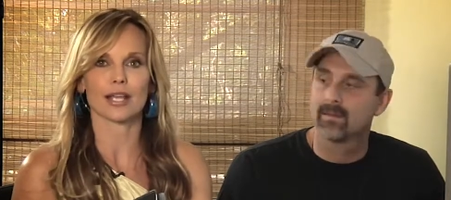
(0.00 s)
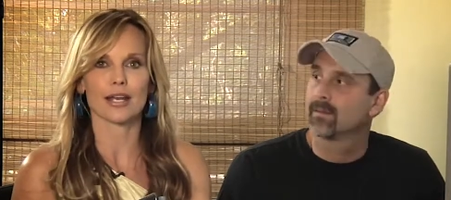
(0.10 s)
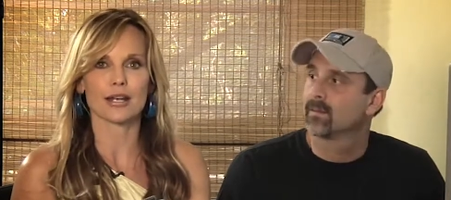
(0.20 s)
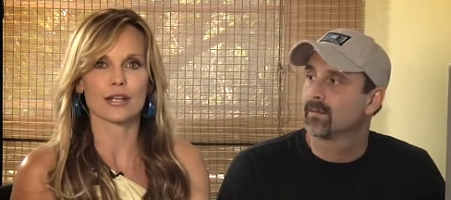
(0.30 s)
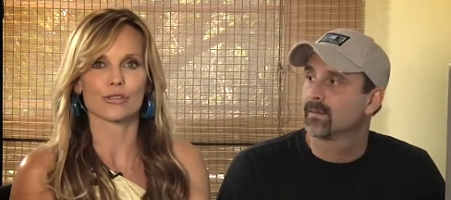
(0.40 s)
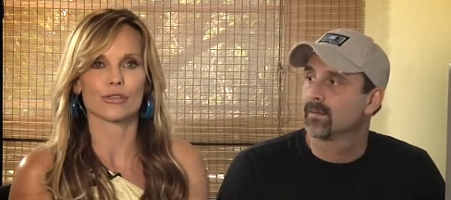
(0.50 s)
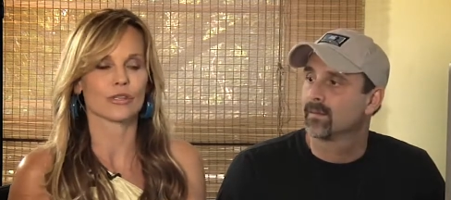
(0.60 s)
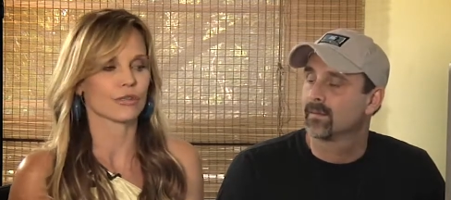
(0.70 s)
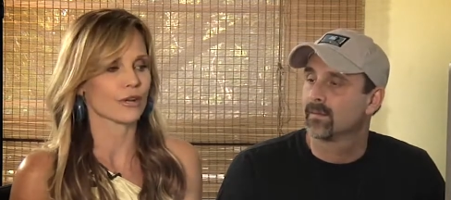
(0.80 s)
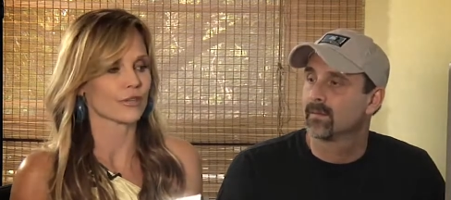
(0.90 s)
Speaker 1: and edit it, so you
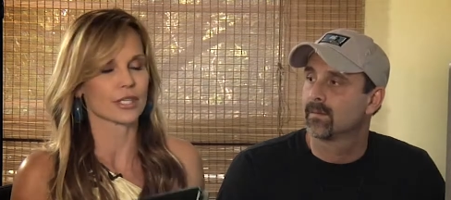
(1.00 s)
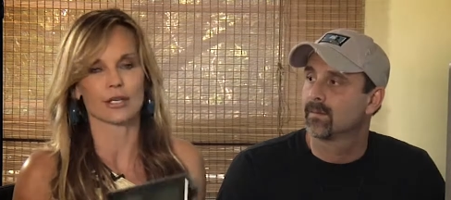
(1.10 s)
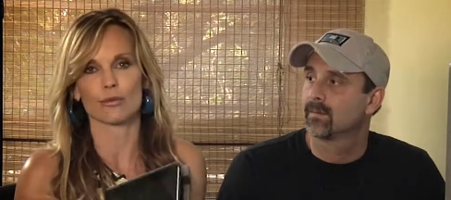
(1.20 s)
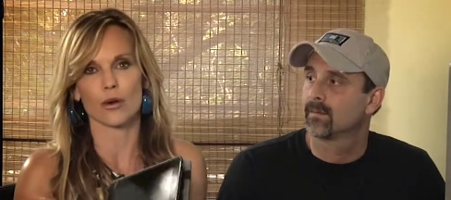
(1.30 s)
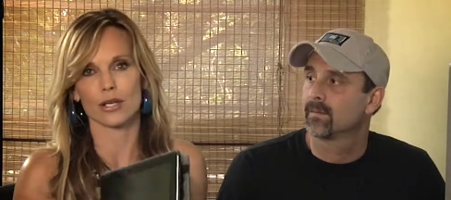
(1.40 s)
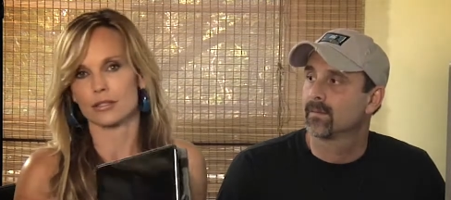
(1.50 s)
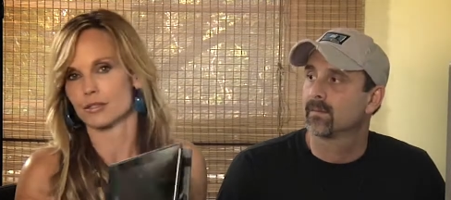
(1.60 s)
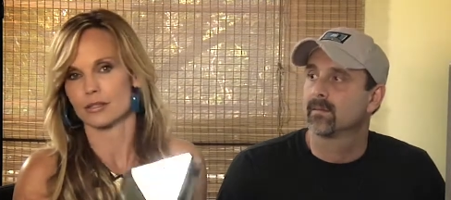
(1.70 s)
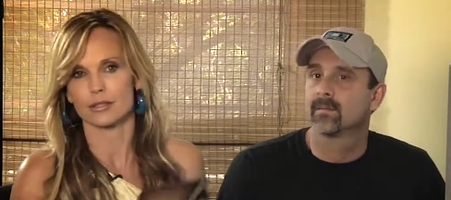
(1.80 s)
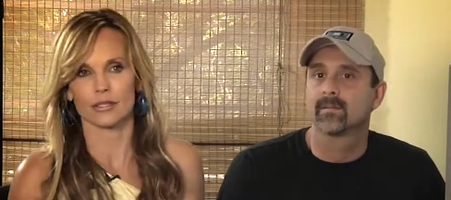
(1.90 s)
can do everything in one,
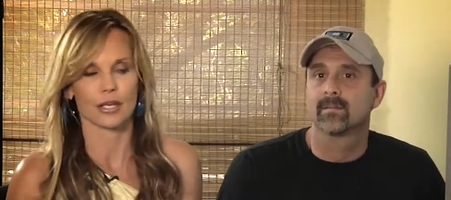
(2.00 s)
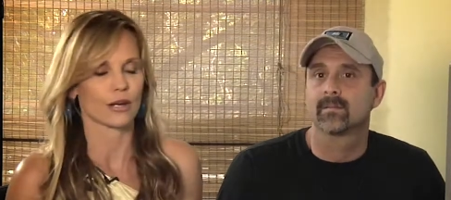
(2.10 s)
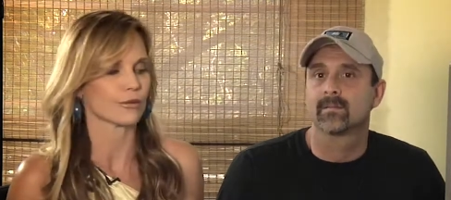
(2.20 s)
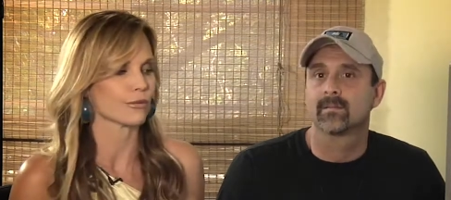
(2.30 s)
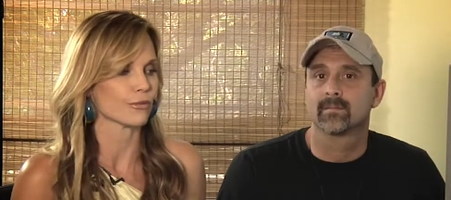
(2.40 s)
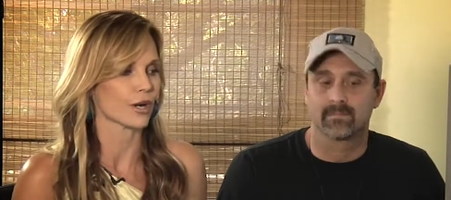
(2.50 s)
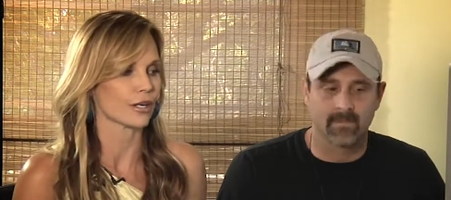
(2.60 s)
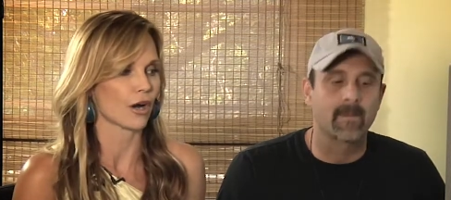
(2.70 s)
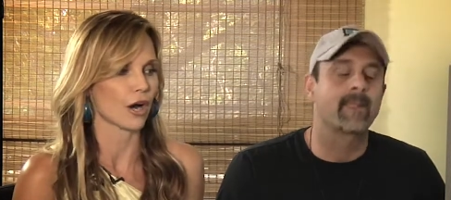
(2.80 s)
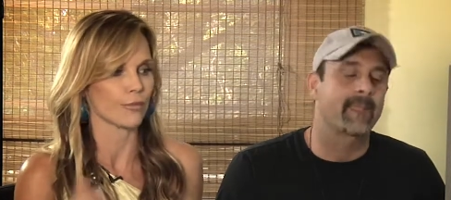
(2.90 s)
you know,
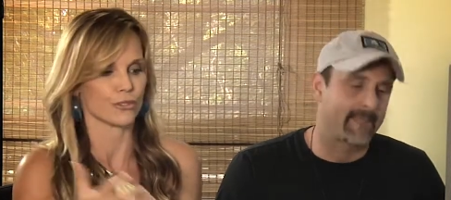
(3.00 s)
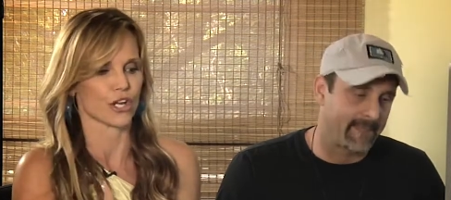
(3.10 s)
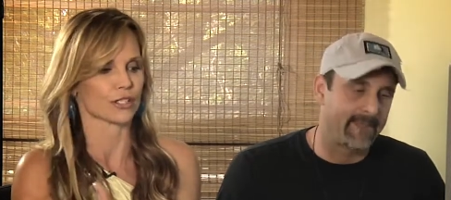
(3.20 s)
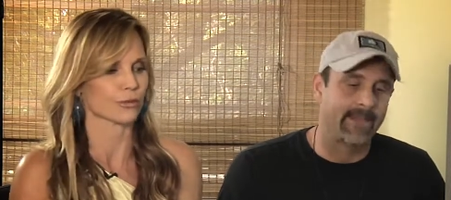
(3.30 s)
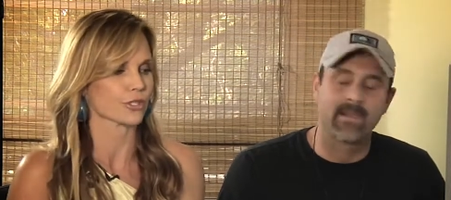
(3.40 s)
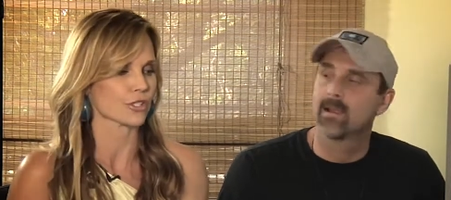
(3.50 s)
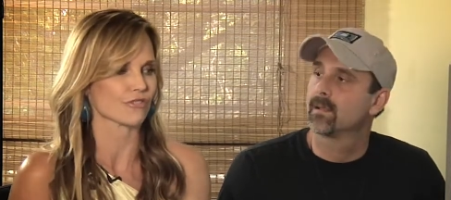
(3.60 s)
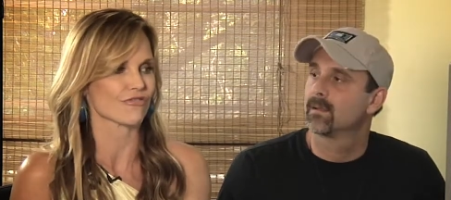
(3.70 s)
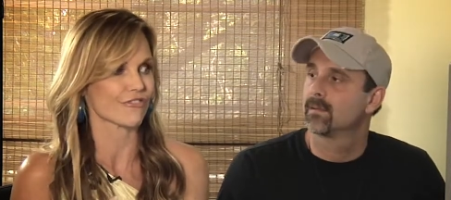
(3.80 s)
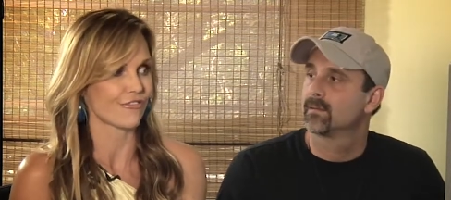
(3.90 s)
one object, which
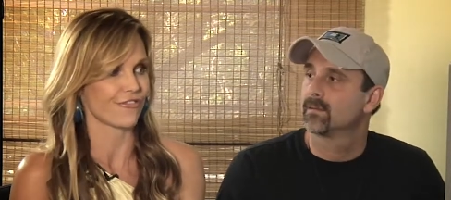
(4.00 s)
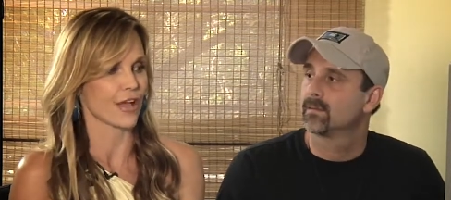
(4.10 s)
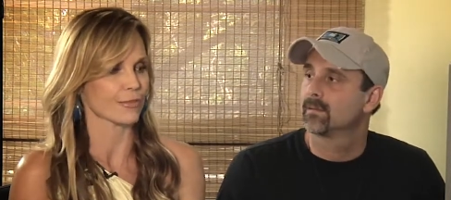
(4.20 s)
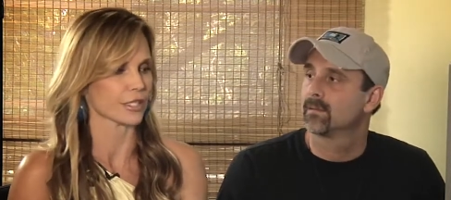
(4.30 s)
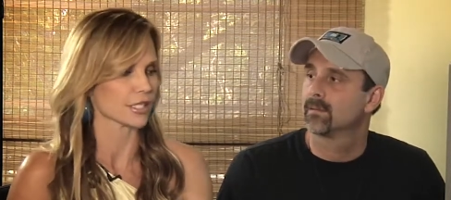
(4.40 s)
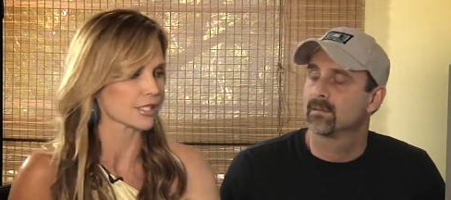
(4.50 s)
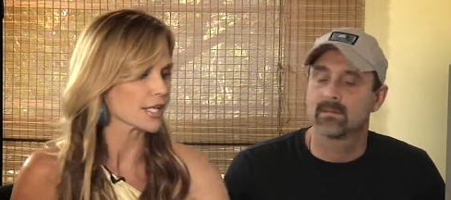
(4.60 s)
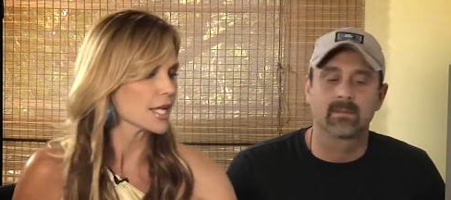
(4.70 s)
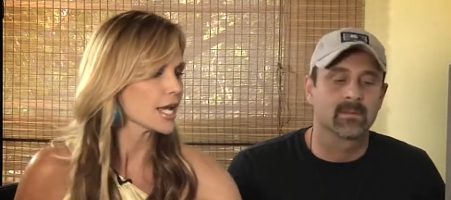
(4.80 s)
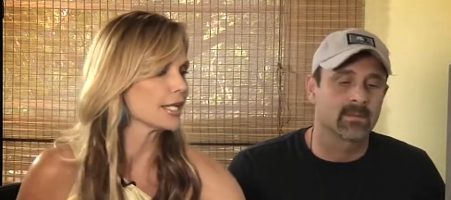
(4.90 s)
is fabulous.
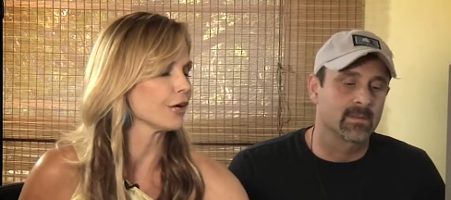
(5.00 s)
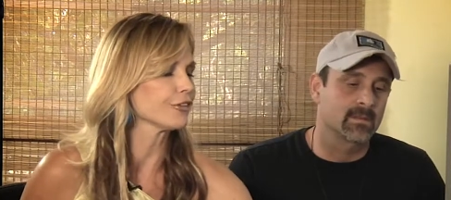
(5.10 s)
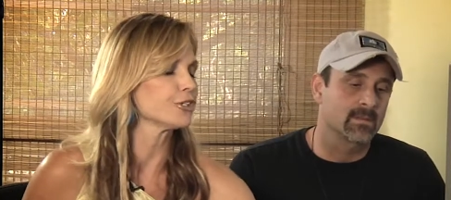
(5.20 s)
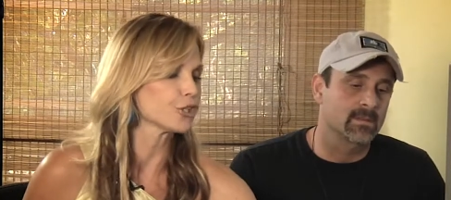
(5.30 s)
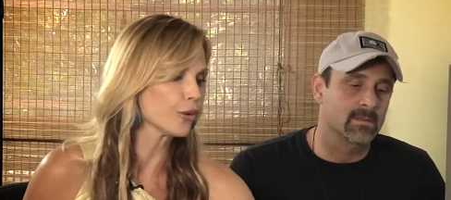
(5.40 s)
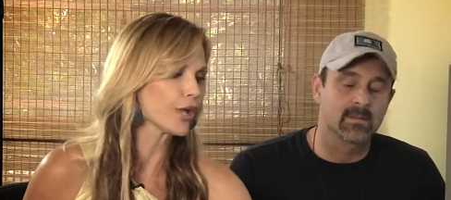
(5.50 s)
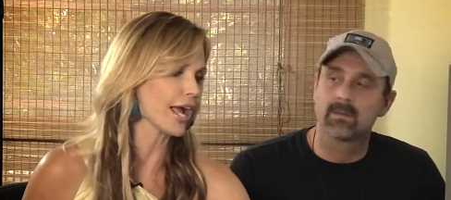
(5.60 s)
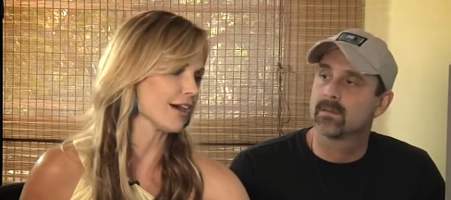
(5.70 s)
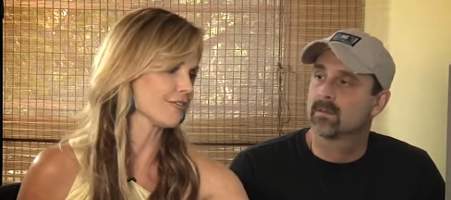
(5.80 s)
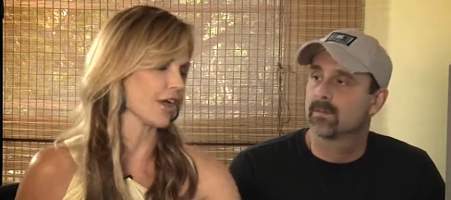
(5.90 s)
Now, if you don't
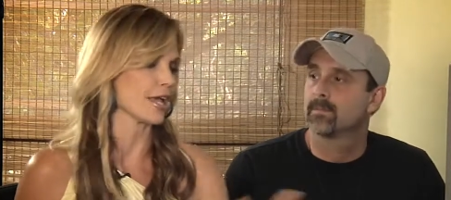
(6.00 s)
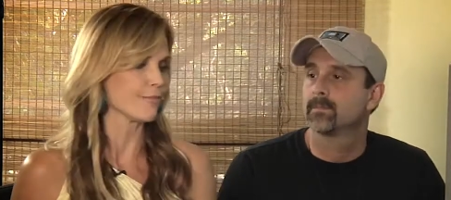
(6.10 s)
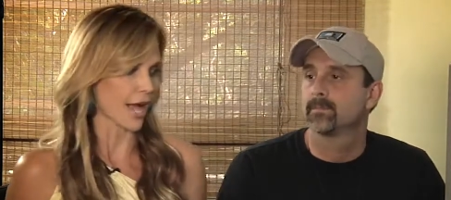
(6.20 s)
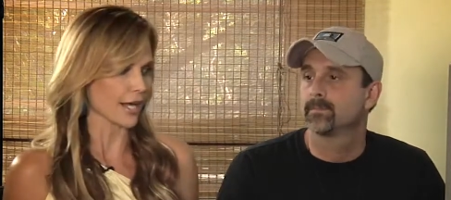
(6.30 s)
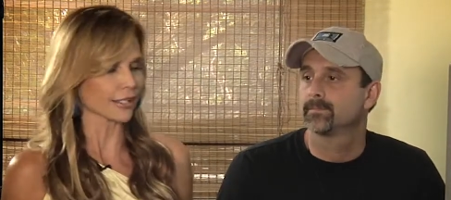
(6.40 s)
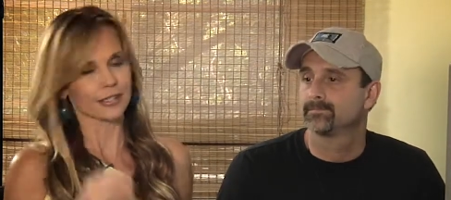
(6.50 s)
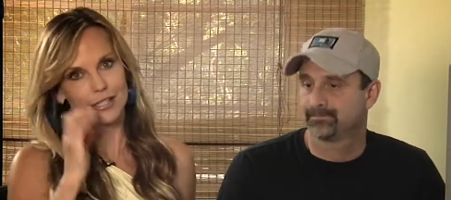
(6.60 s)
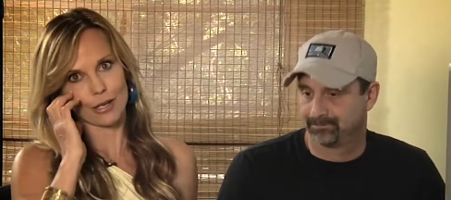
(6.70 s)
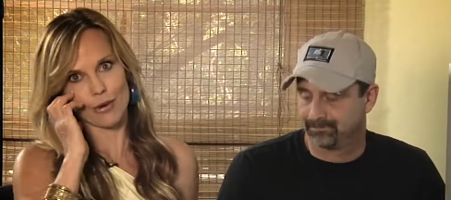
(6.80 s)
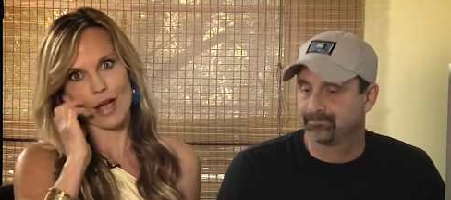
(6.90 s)
have a Mac
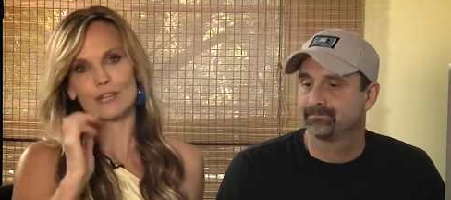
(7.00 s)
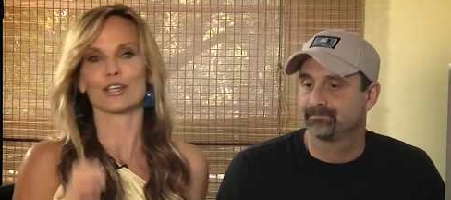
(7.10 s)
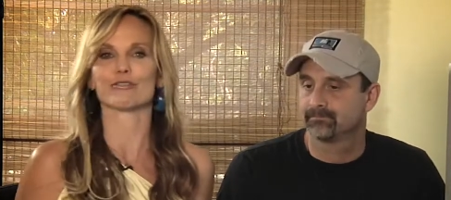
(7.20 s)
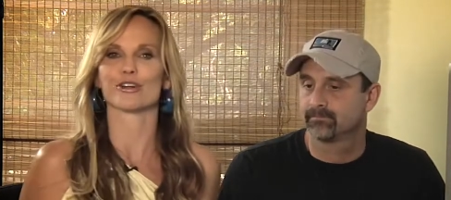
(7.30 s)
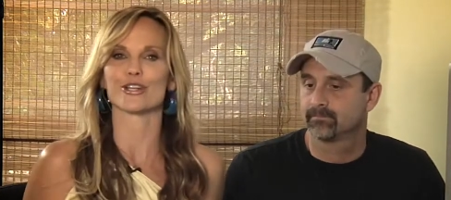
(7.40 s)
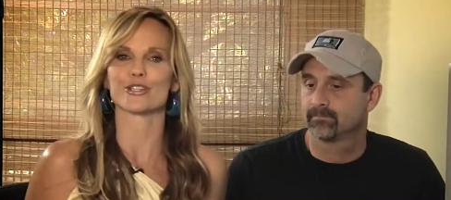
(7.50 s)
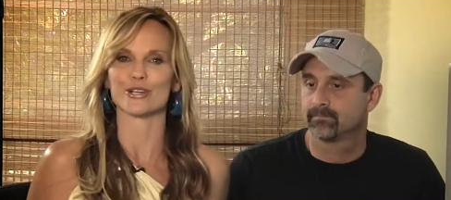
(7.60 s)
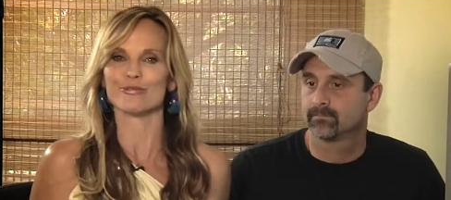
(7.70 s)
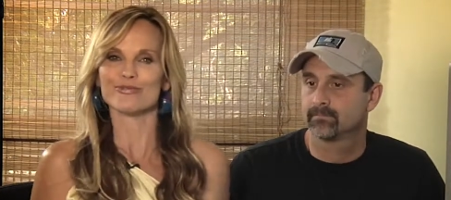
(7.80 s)
and we haven't converted you,